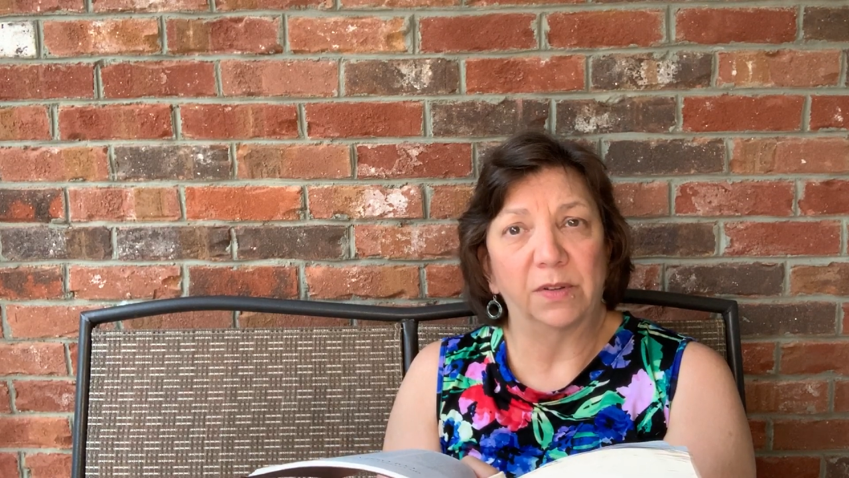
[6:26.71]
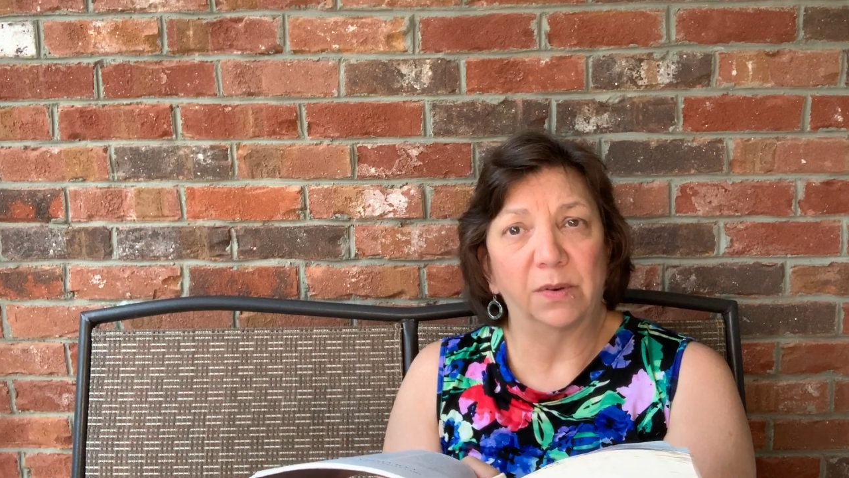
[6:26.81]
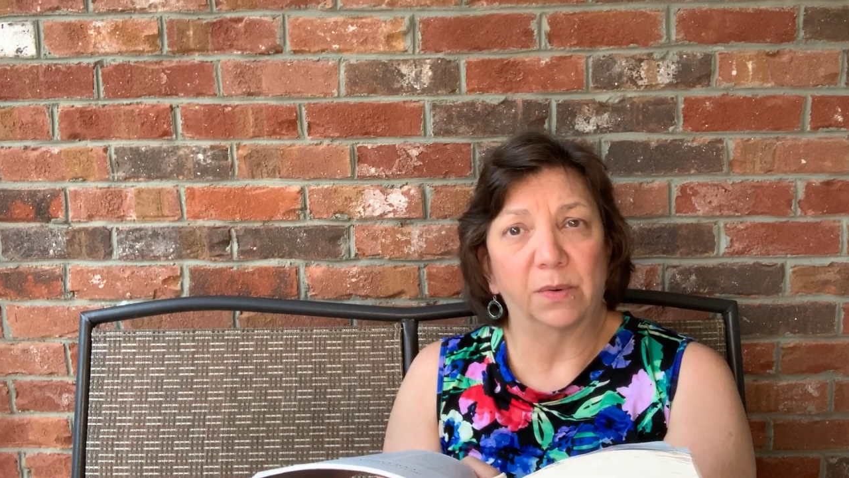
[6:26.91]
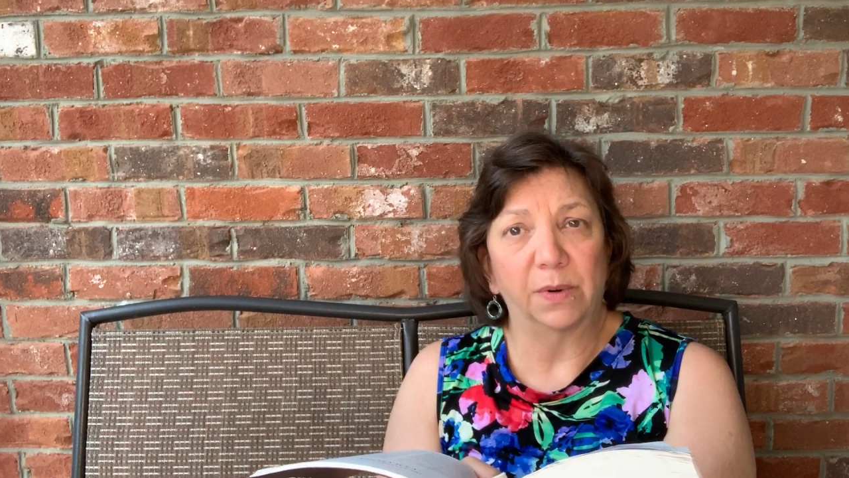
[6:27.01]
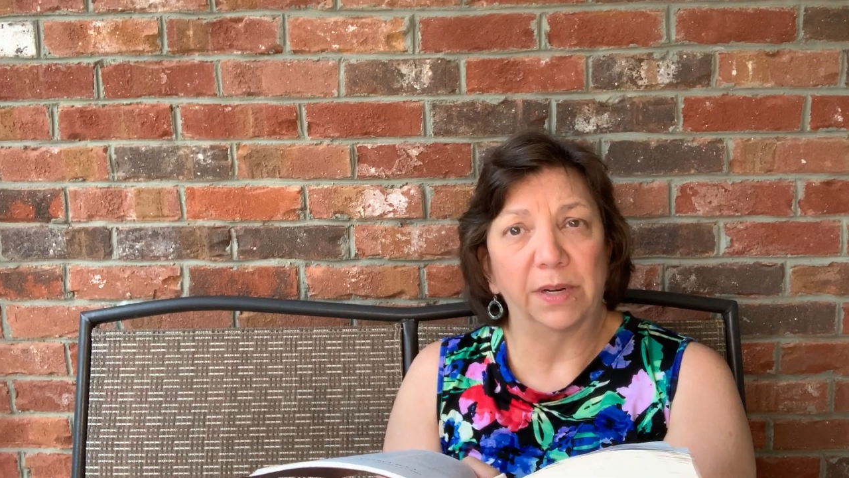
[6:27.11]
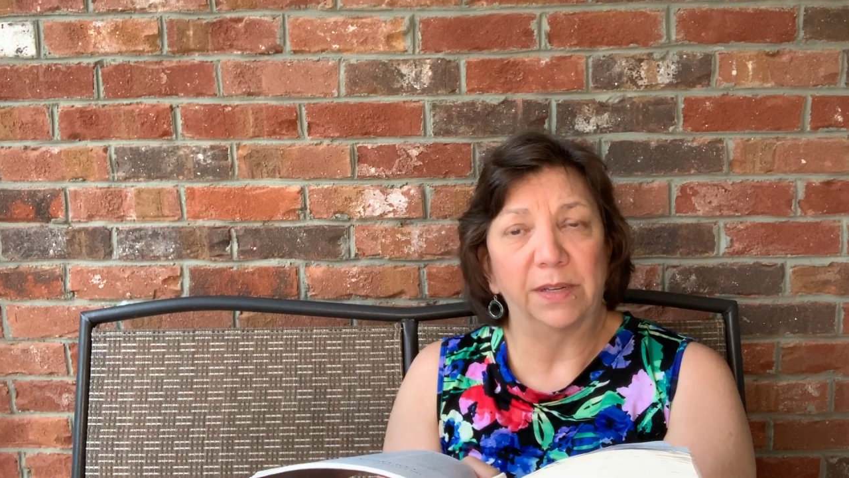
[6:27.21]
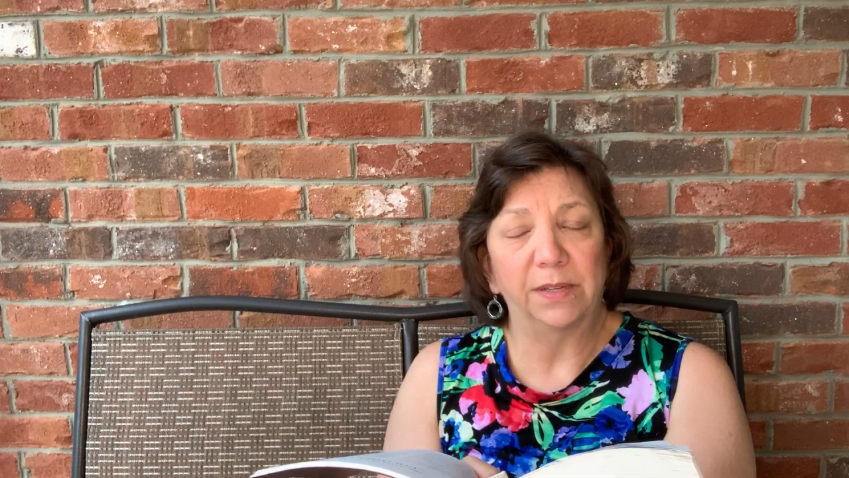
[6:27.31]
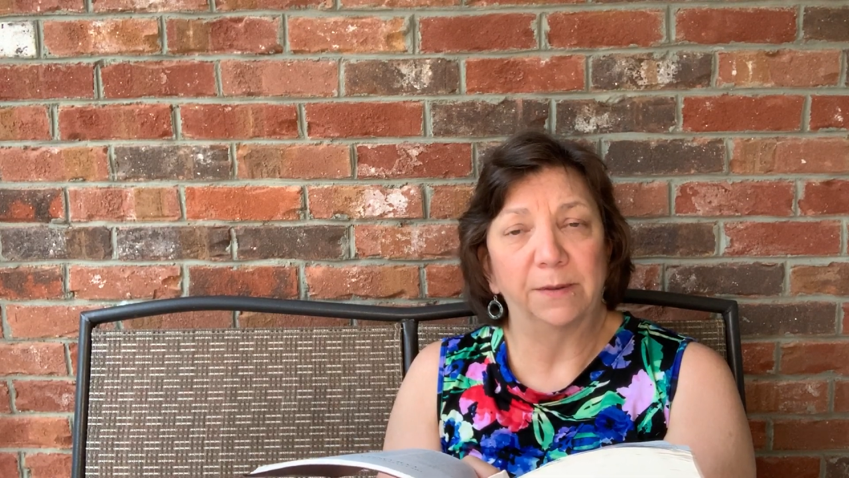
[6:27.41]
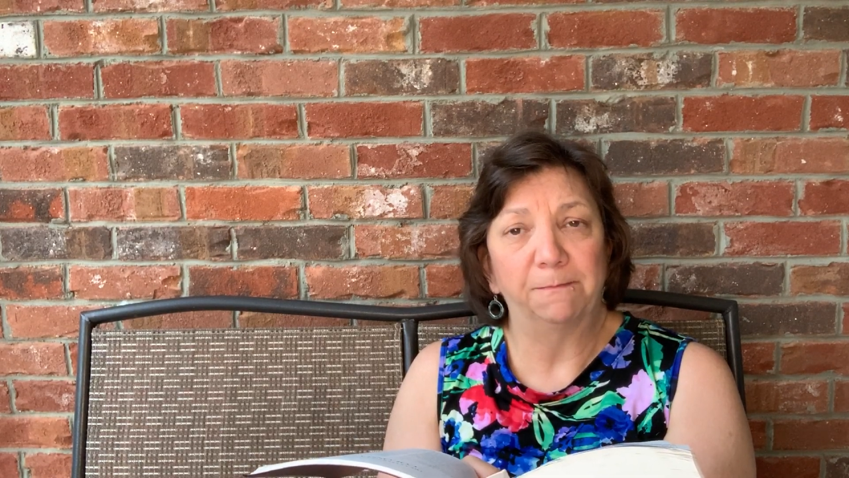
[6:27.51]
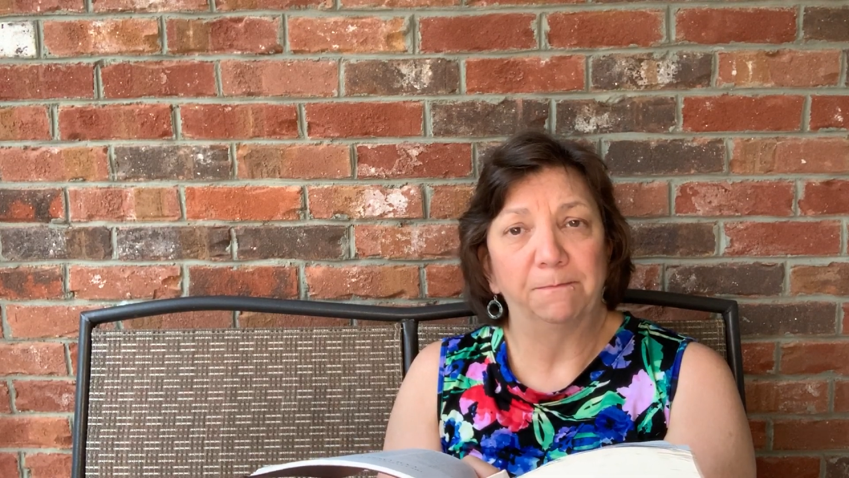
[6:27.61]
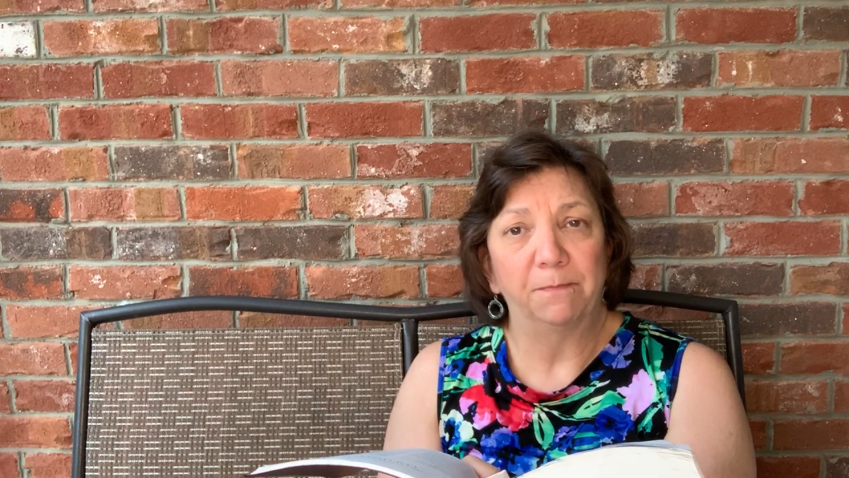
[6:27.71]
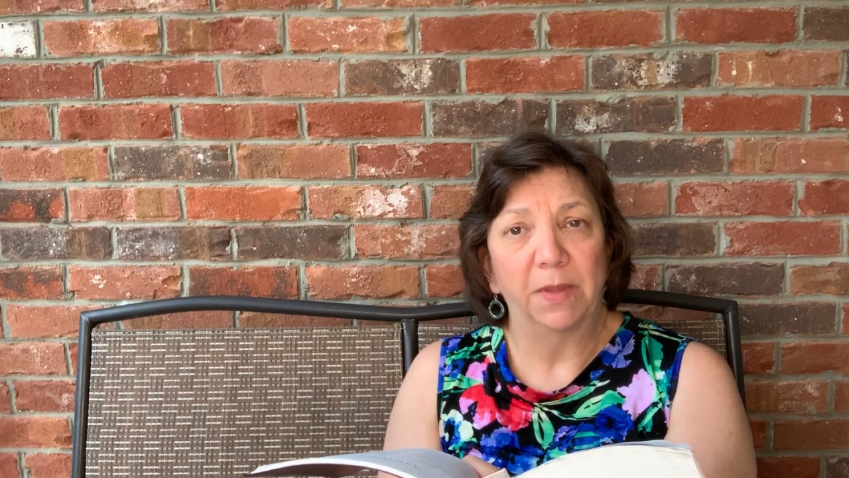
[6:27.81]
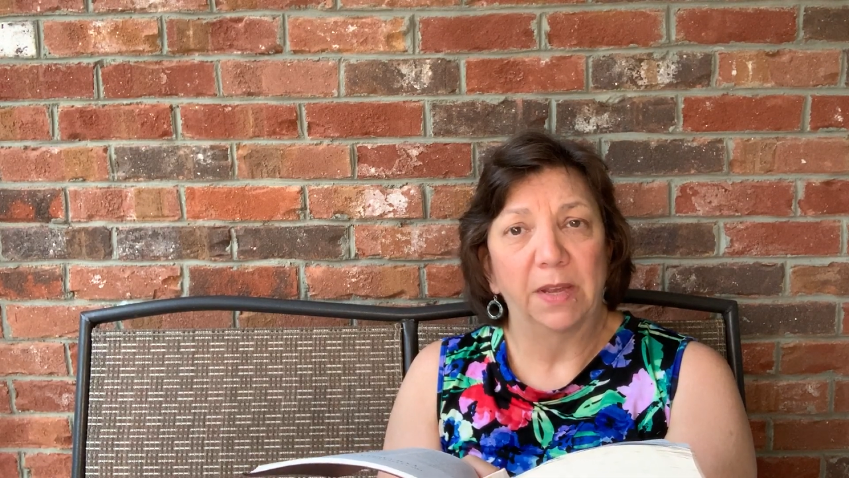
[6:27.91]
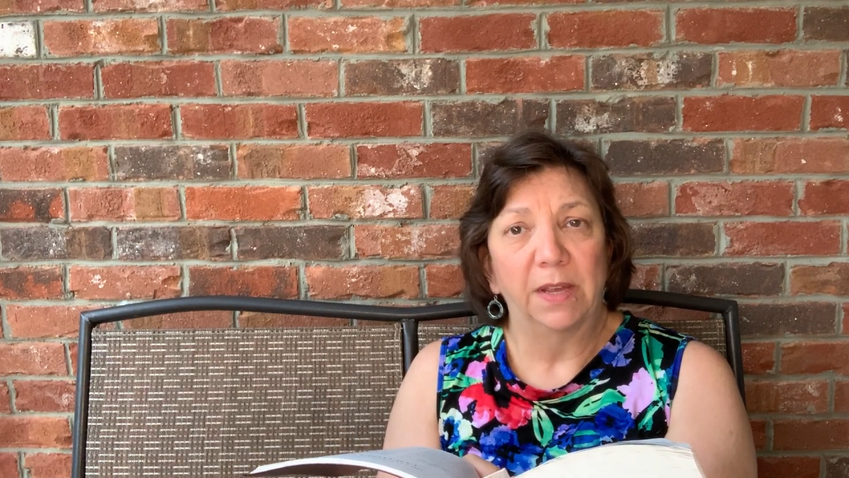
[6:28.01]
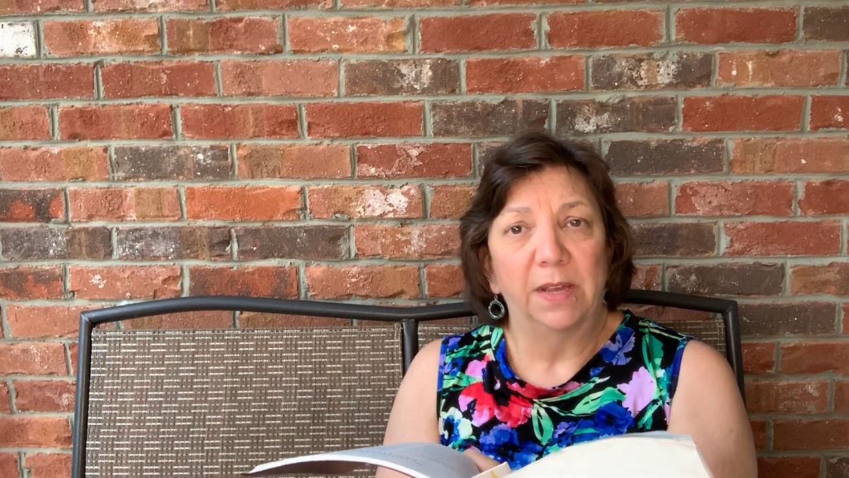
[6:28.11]
stories.
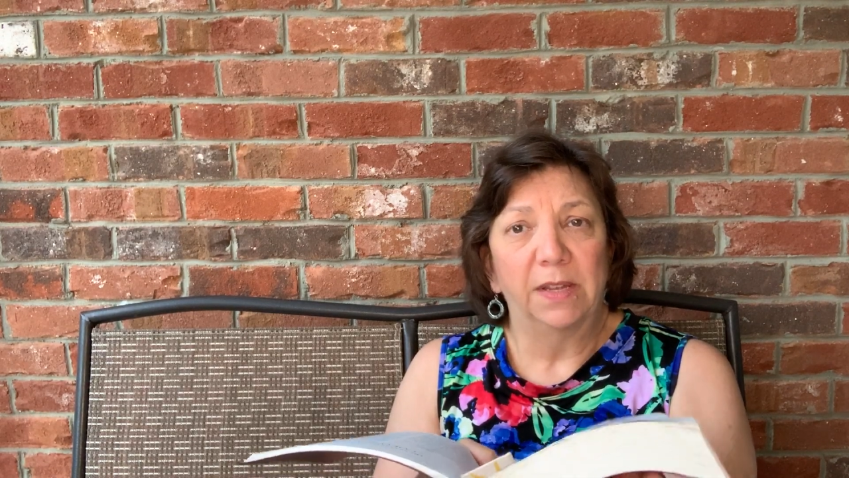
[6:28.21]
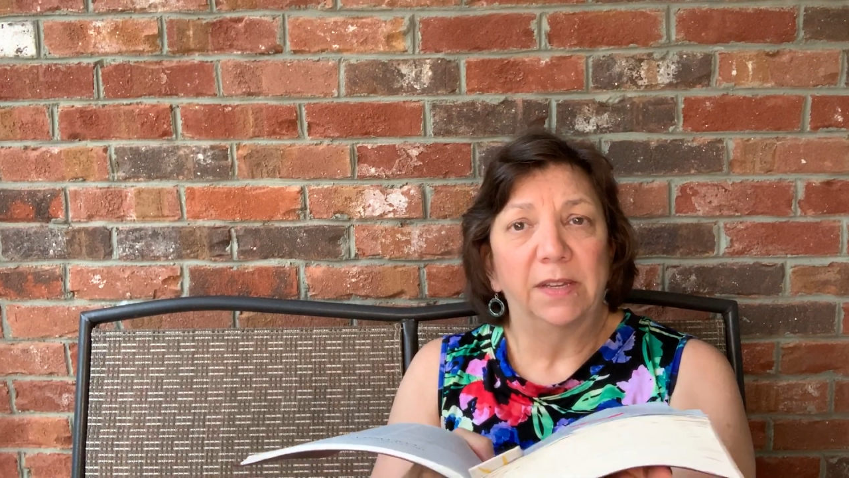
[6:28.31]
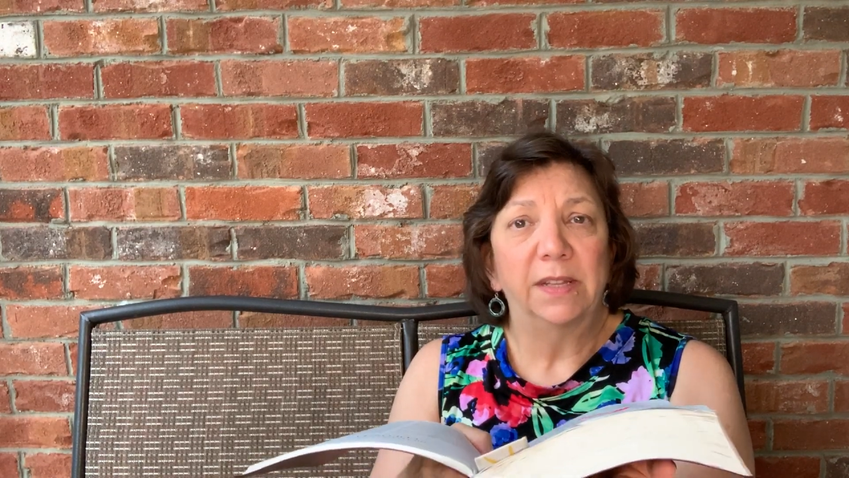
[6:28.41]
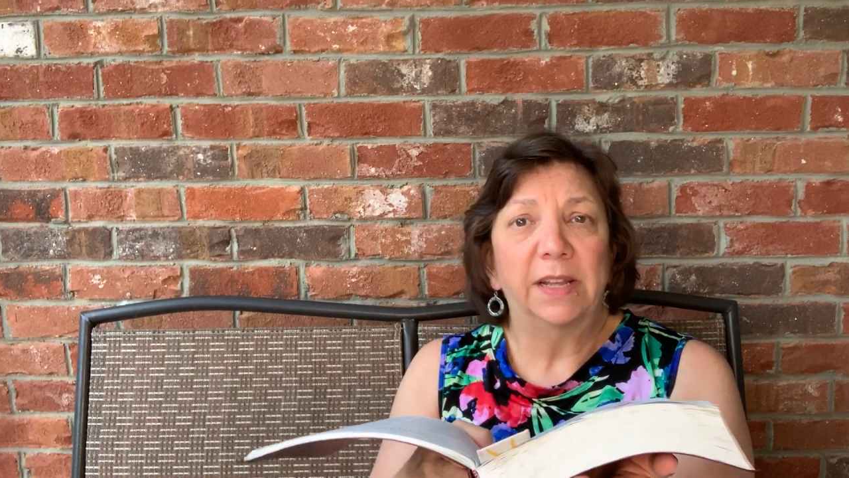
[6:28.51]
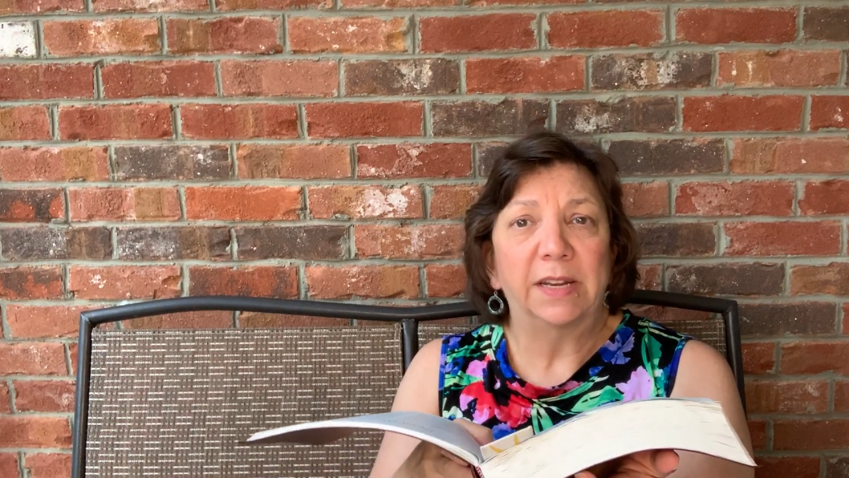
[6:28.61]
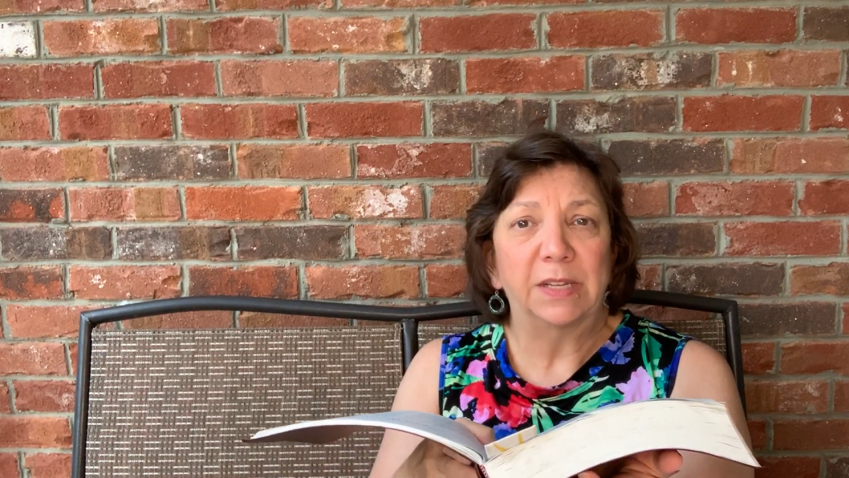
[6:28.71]
Let